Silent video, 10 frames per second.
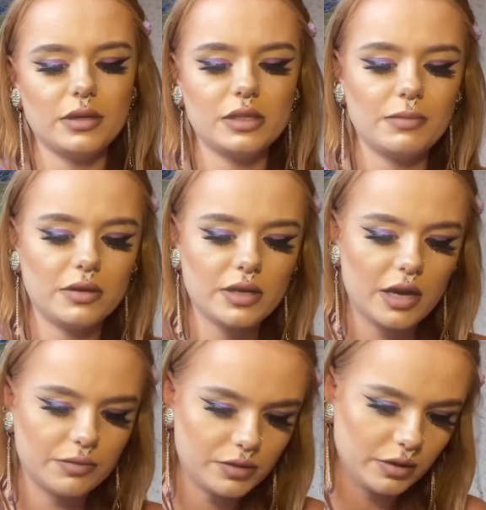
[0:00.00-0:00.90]
It smells
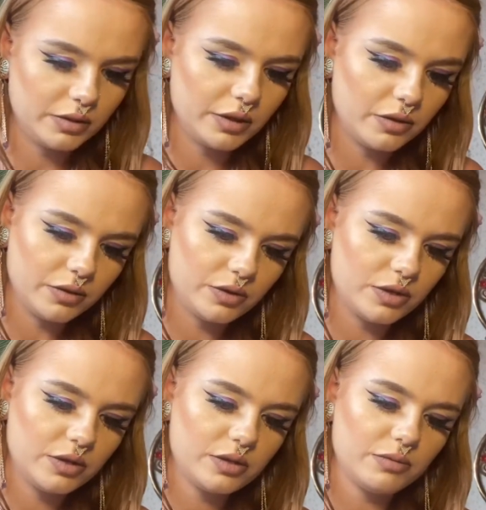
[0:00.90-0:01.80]
absolutely
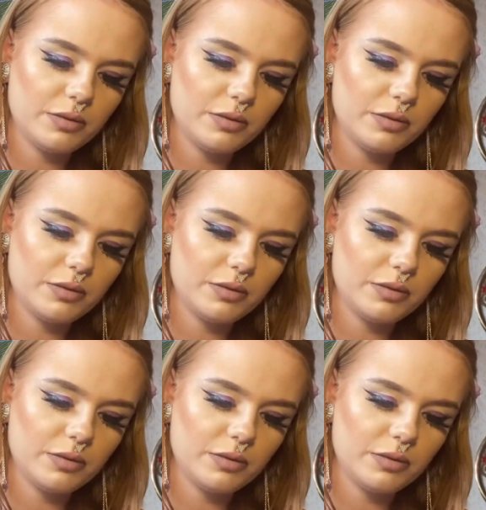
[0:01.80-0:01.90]
gorgeous. I'm going to